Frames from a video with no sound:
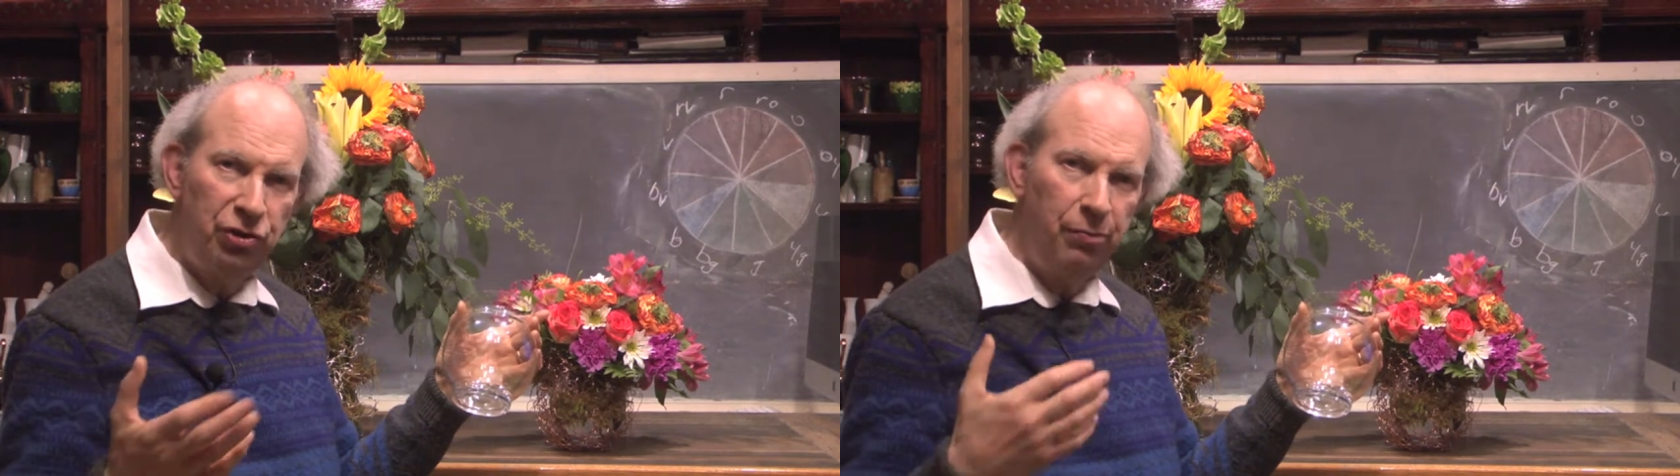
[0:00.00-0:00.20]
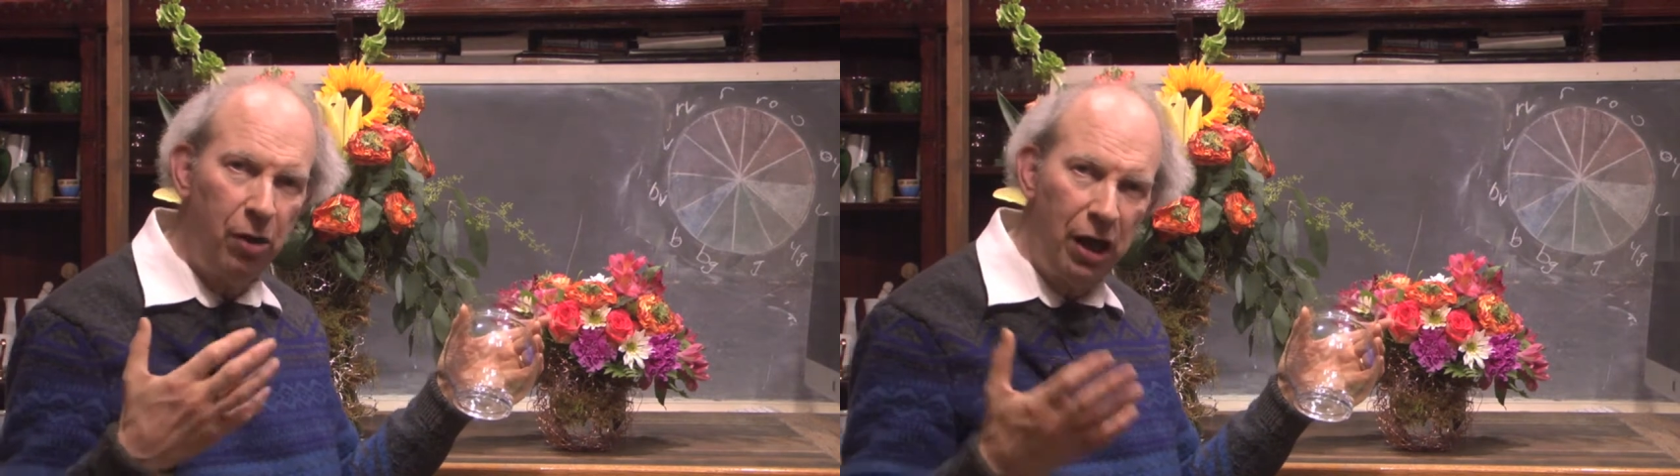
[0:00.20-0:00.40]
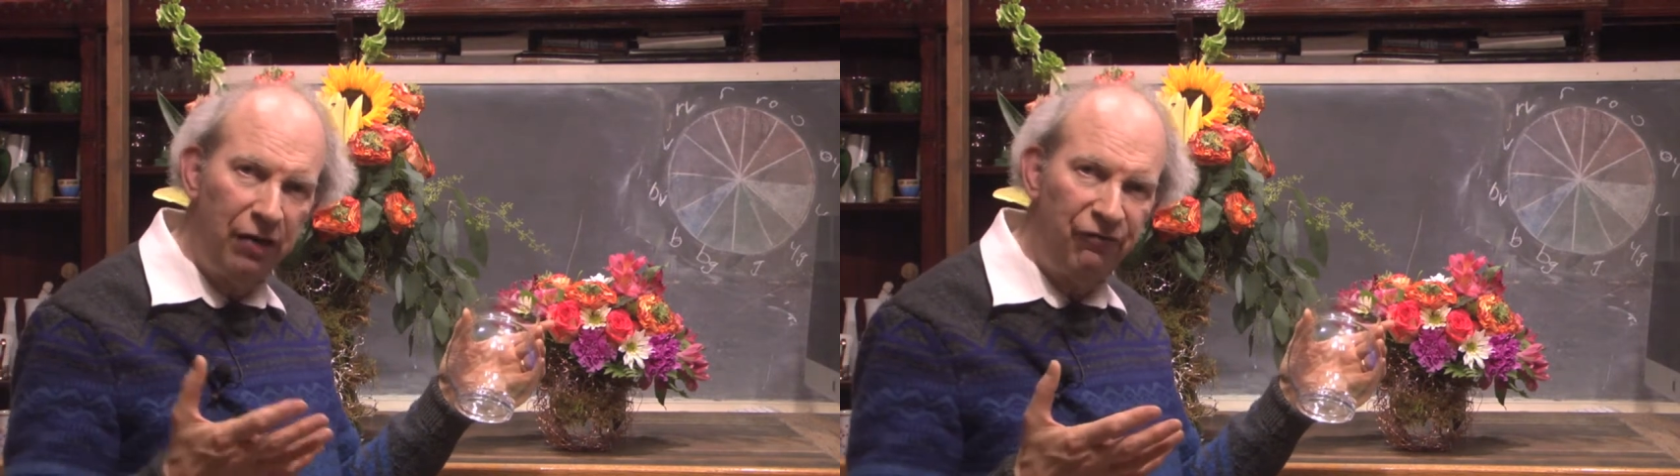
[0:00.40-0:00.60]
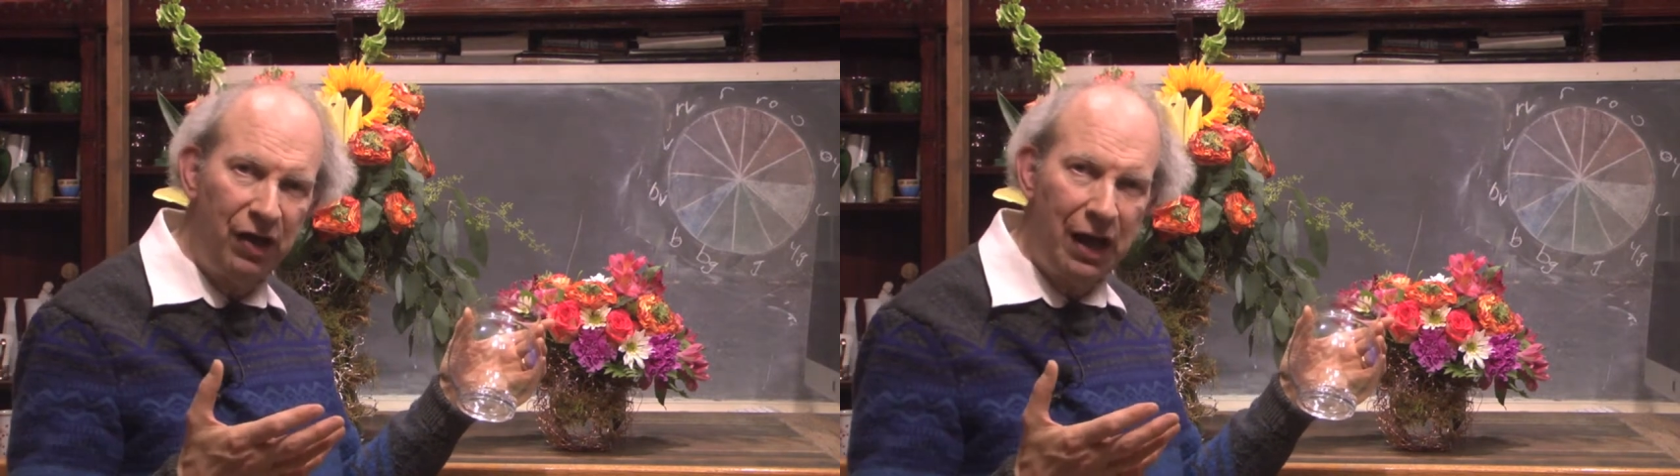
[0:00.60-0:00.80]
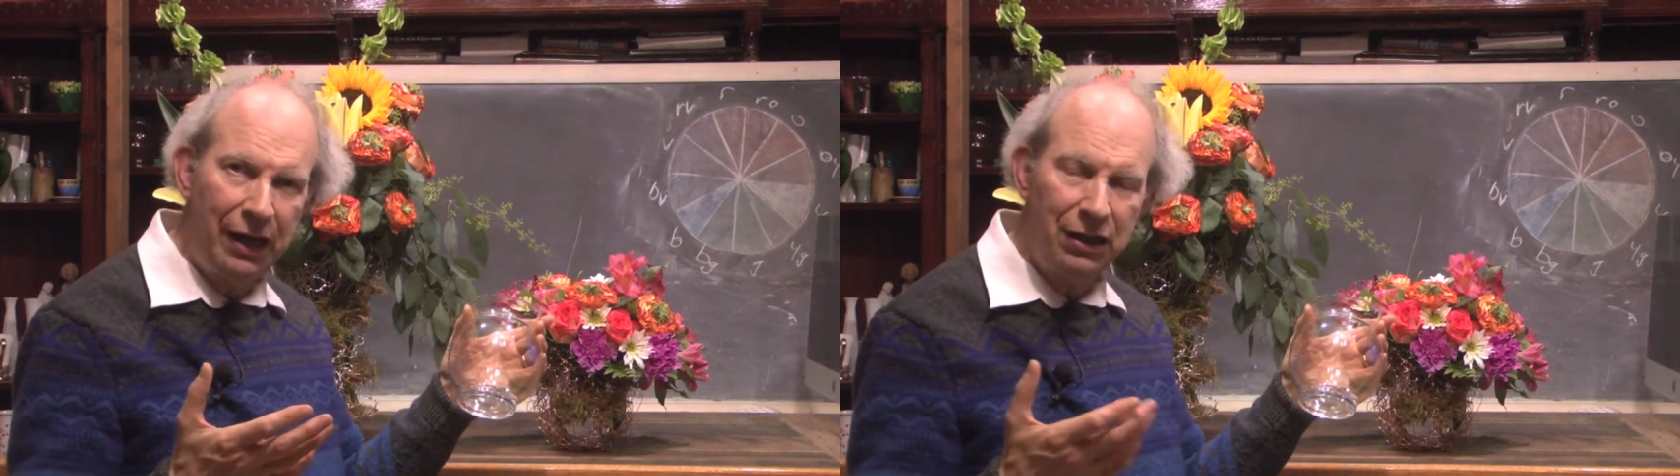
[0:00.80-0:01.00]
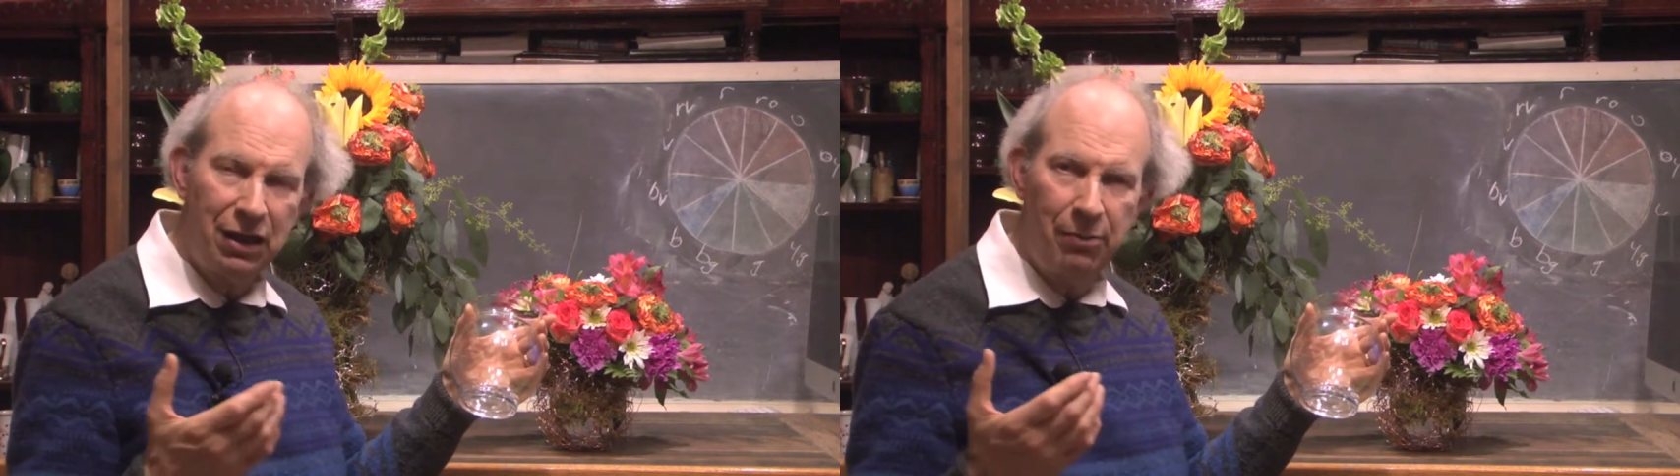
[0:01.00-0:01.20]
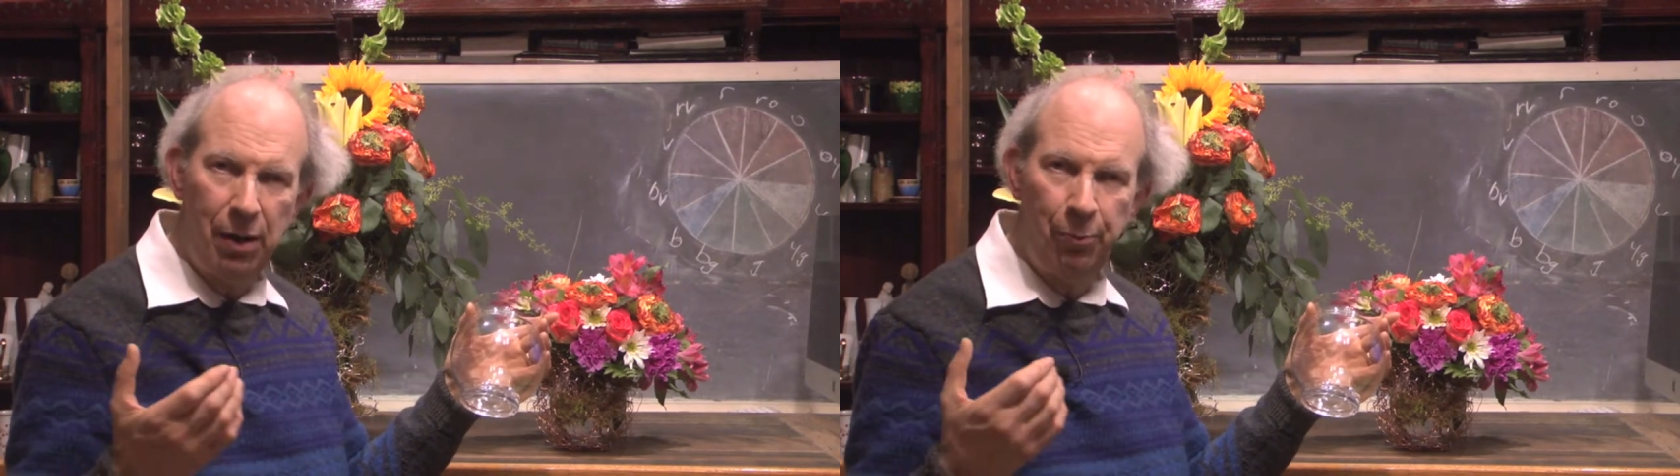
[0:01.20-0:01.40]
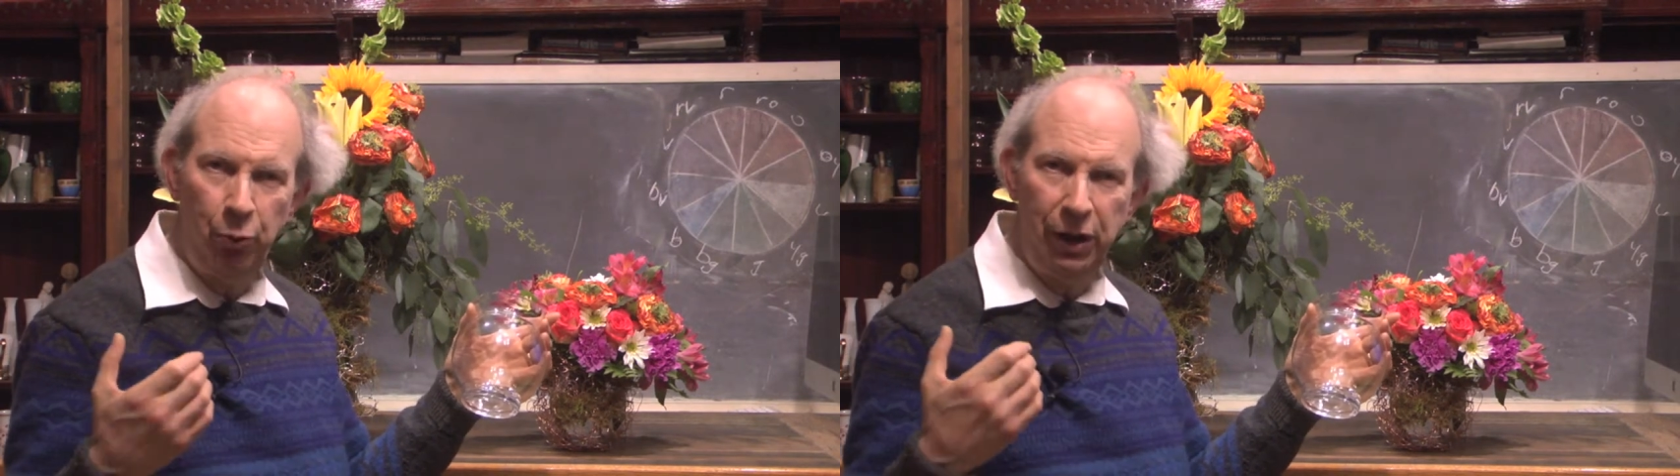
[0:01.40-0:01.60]
to modify, to come
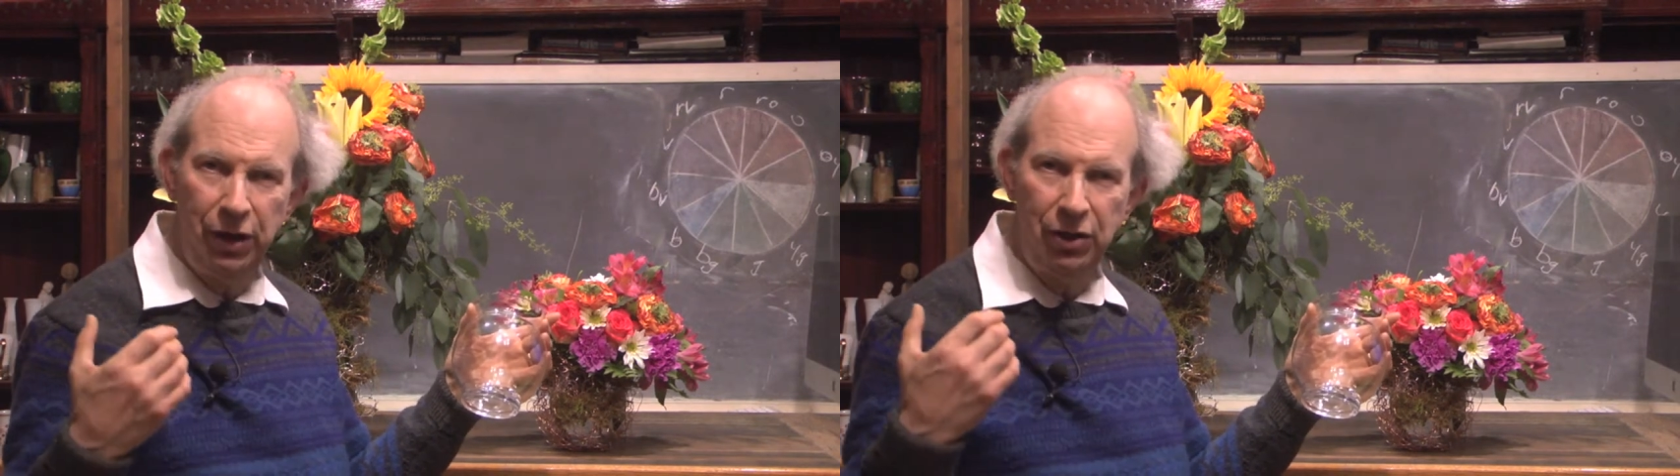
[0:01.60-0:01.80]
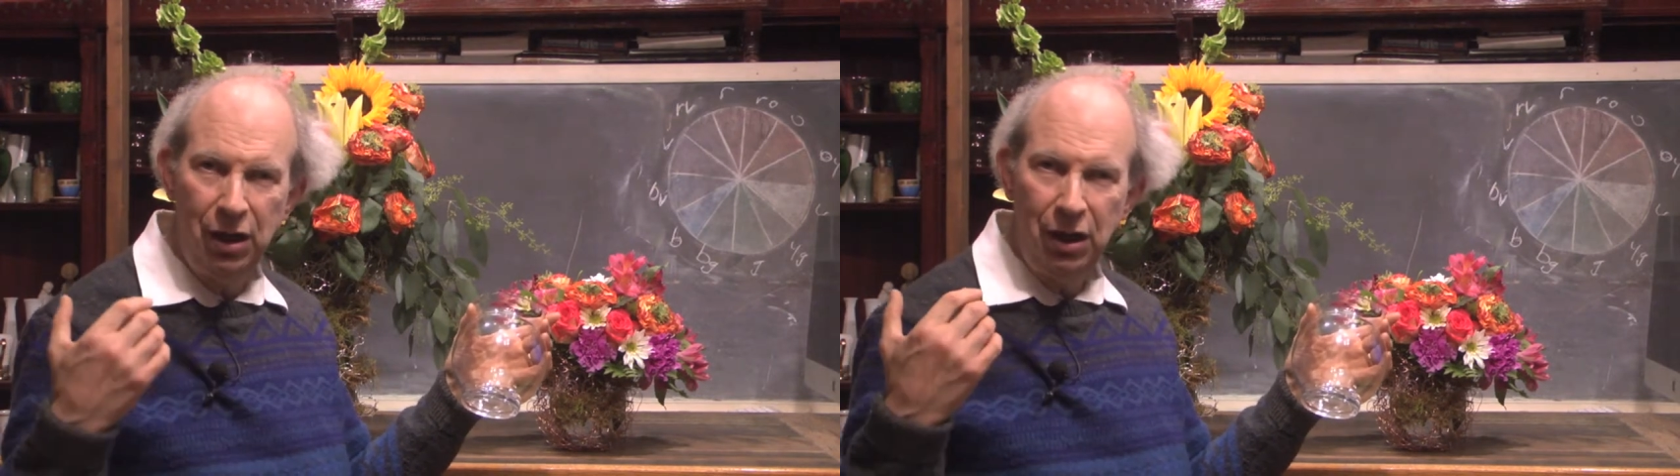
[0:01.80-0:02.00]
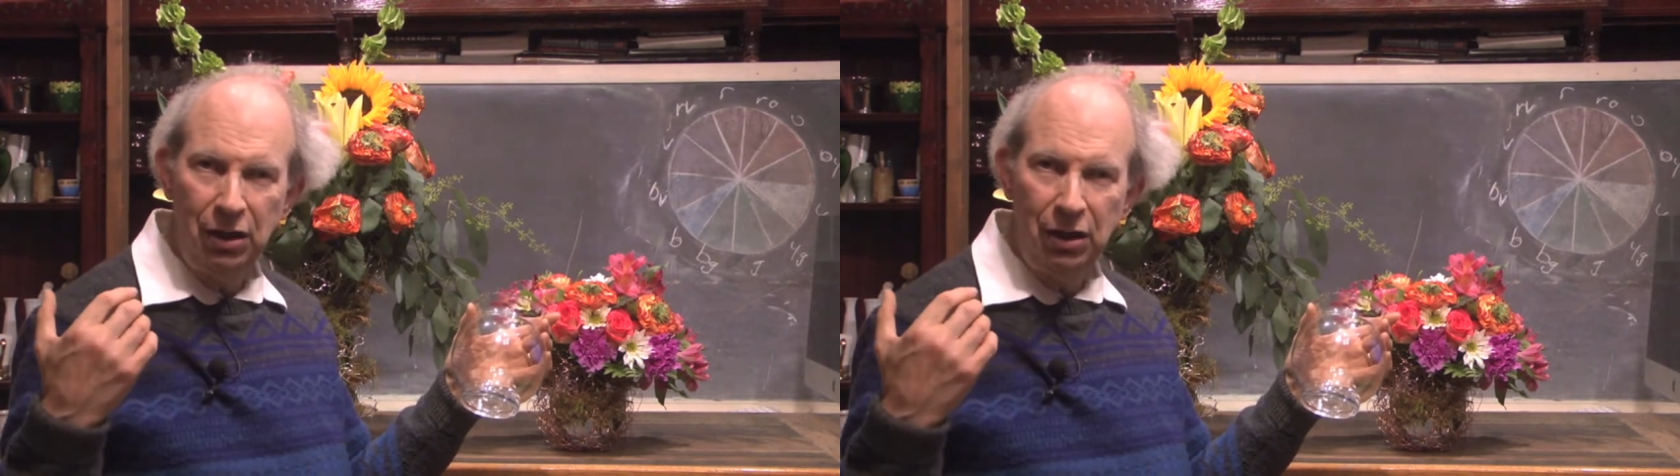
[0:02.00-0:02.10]
up with